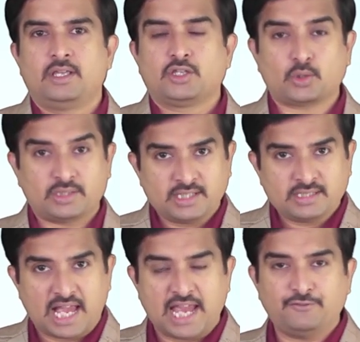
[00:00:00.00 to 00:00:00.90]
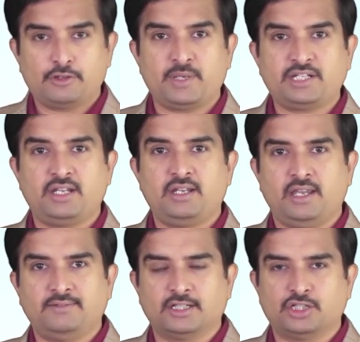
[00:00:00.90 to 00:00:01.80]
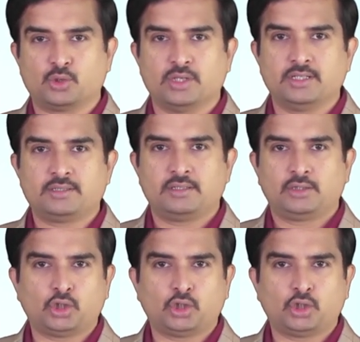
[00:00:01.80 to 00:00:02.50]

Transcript: So this ivermectin is a drug